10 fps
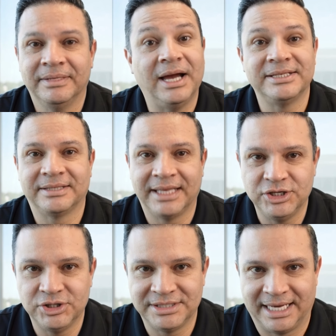The
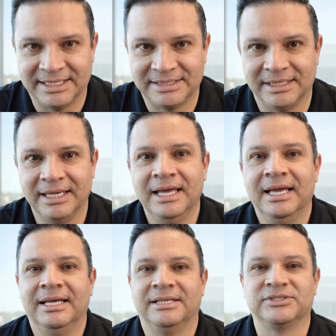isolation test.
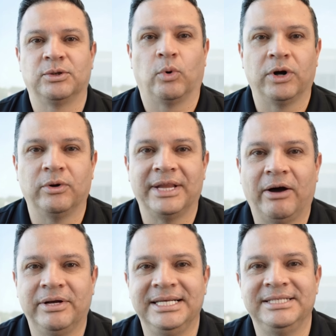Does it work
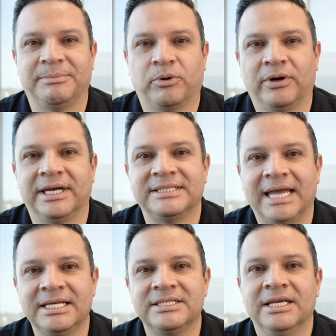without any supporting
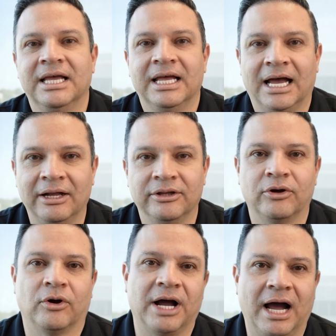text,
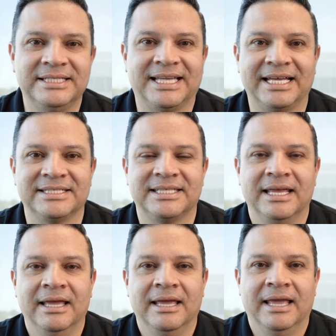color, or
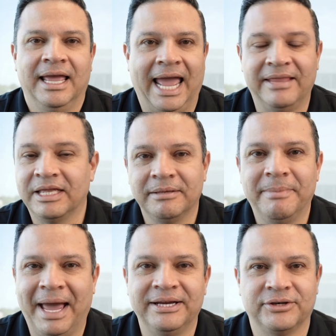context? And the
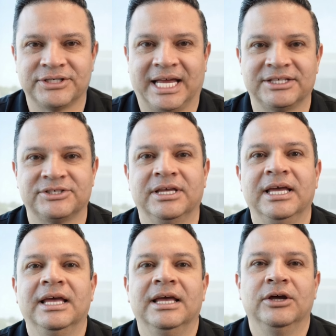competitor test.
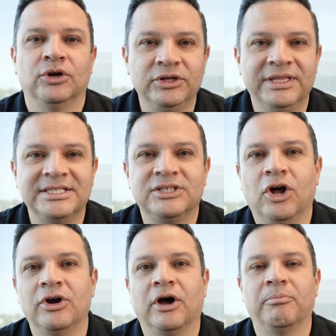Could this
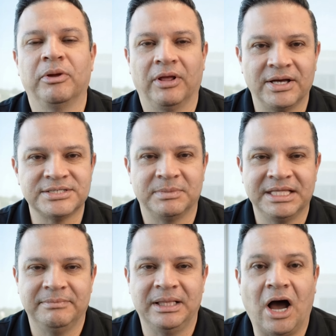logo
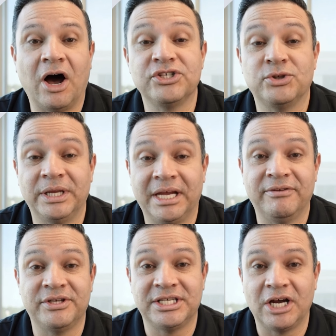plausibly belong to
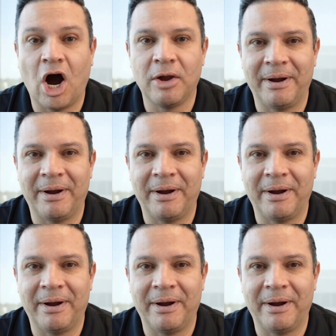another cigar